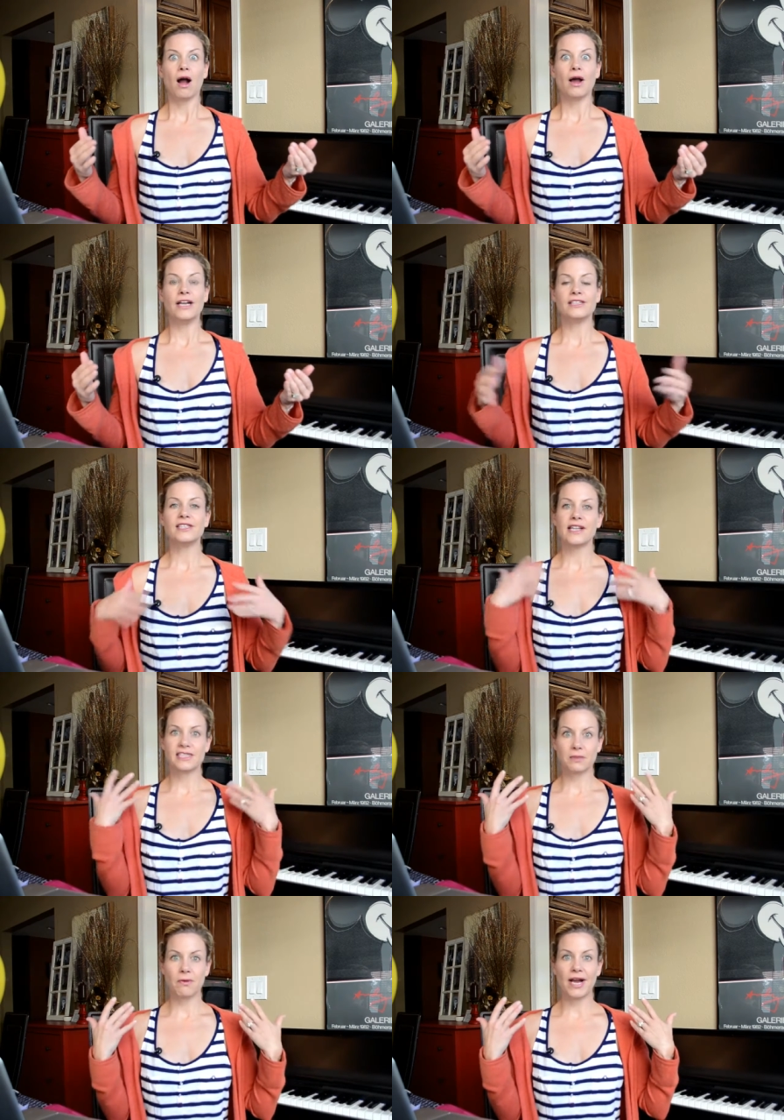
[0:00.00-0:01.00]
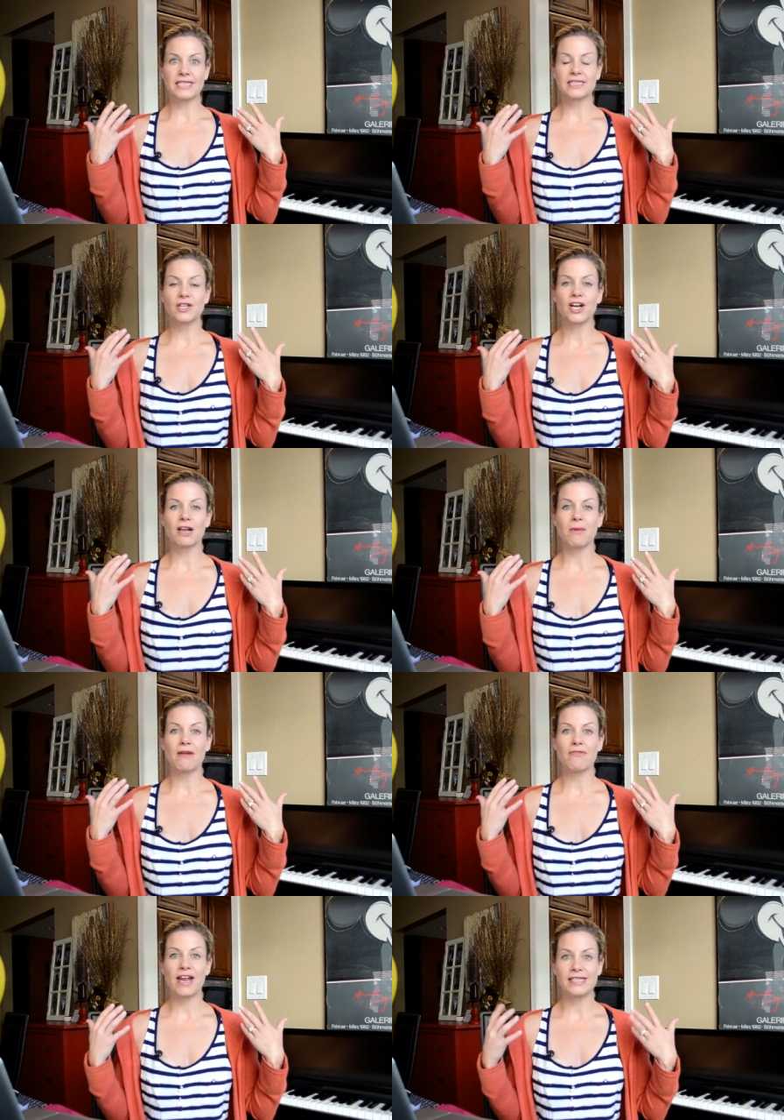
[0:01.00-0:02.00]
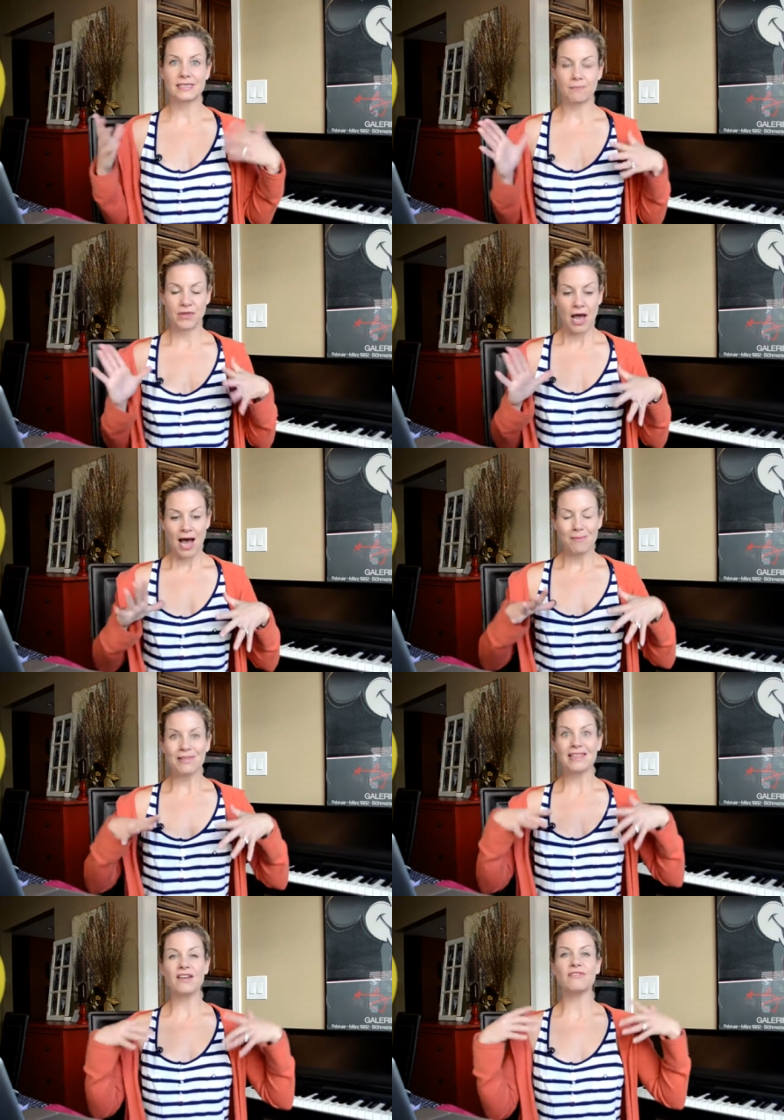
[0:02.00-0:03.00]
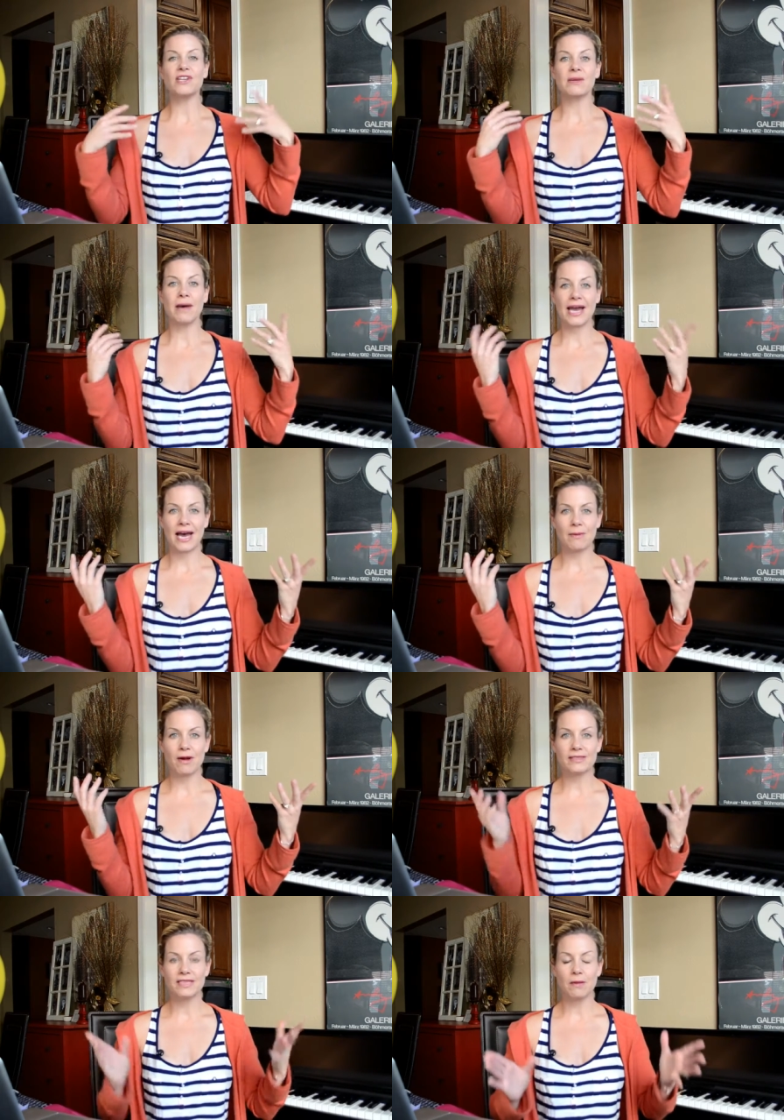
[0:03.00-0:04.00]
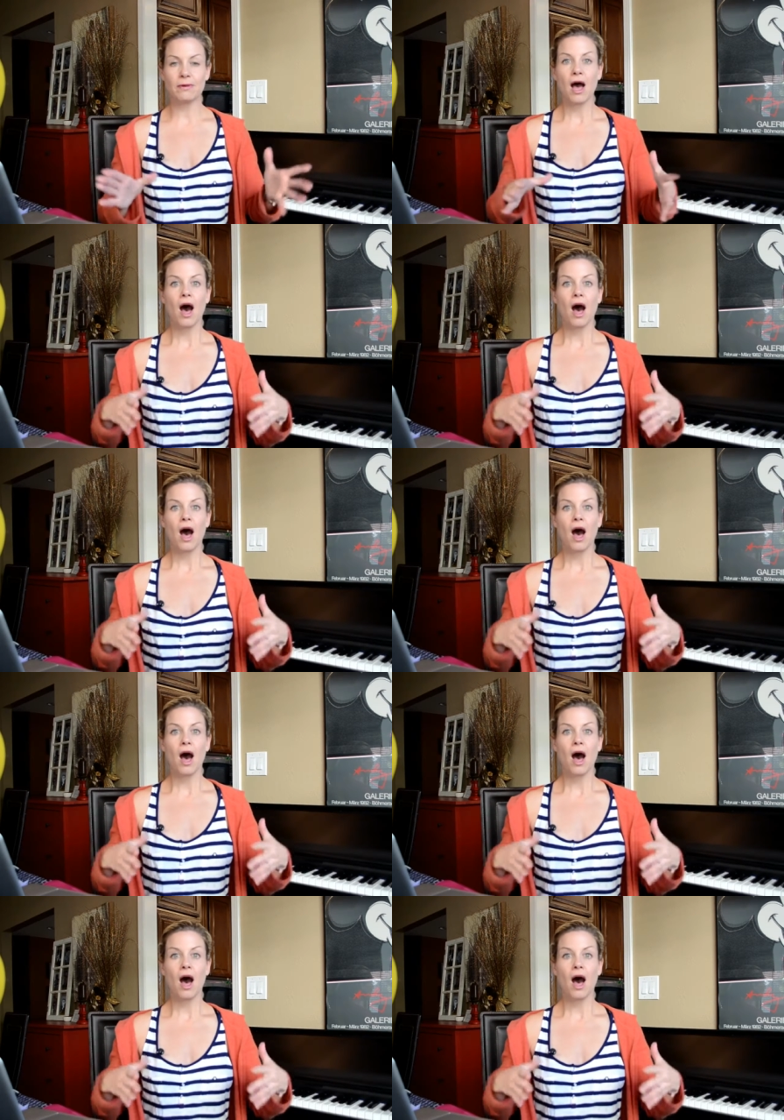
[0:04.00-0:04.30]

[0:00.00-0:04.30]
Good. You see that surprised look on my face? I'm lifting my eyebrows up